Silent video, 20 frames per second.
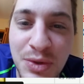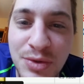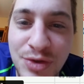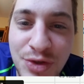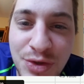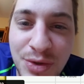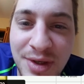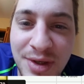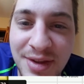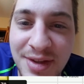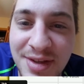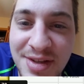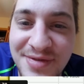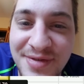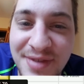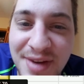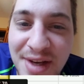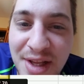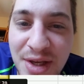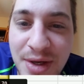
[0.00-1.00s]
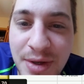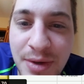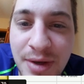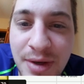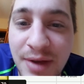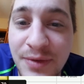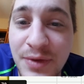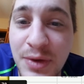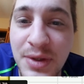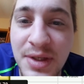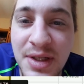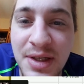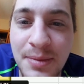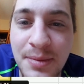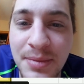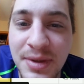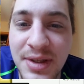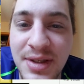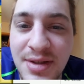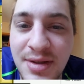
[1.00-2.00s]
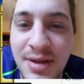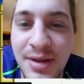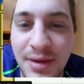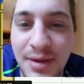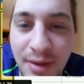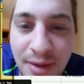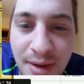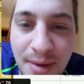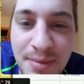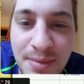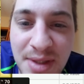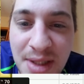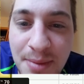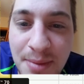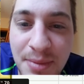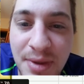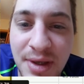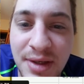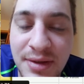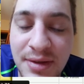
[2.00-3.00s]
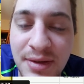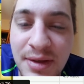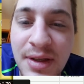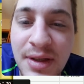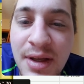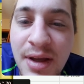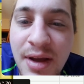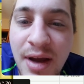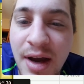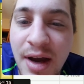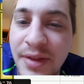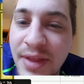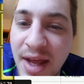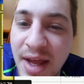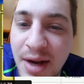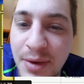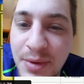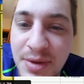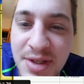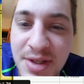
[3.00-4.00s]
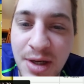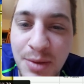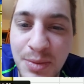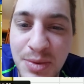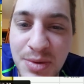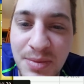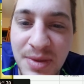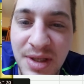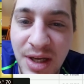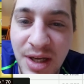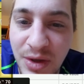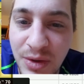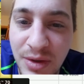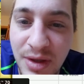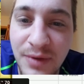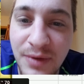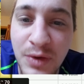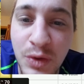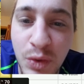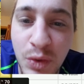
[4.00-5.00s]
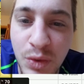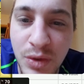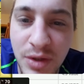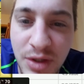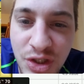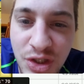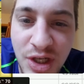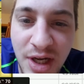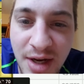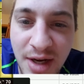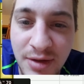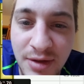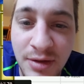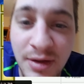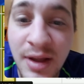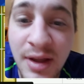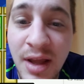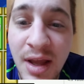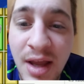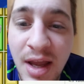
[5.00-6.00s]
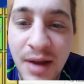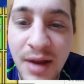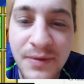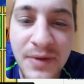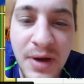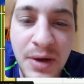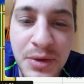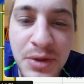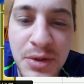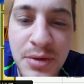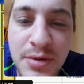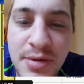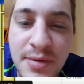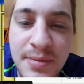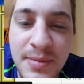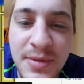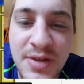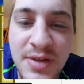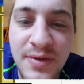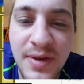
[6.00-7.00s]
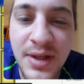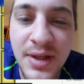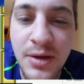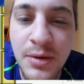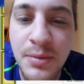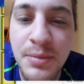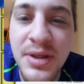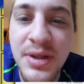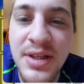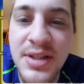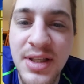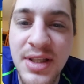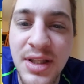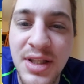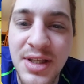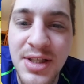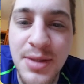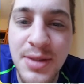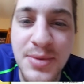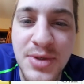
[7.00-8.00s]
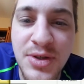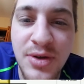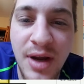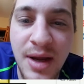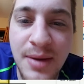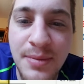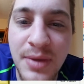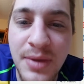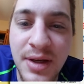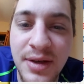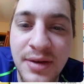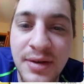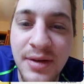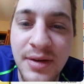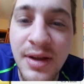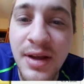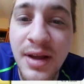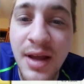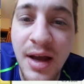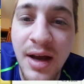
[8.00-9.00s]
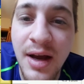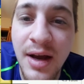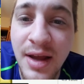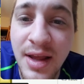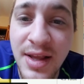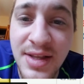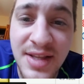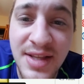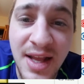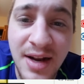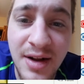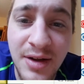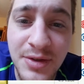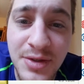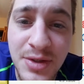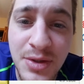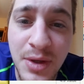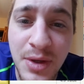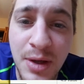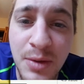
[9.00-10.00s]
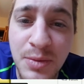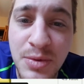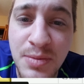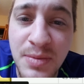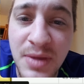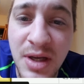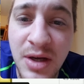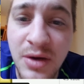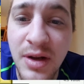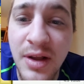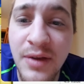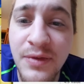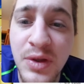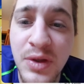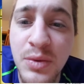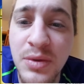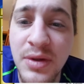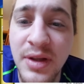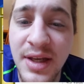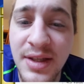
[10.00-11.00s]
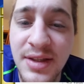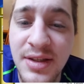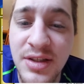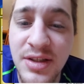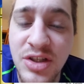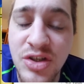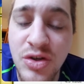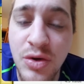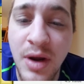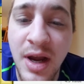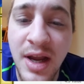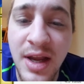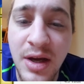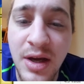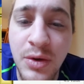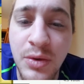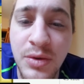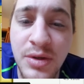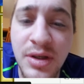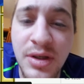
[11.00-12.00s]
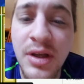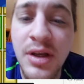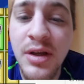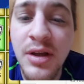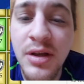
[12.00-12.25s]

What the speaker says: you enjoyed this video. If you did, please click the thumbs up button. That always helps me out. If you're new to the channel and found use from this video, please hit the subscribe button, as that also helps me out. If you would like to try out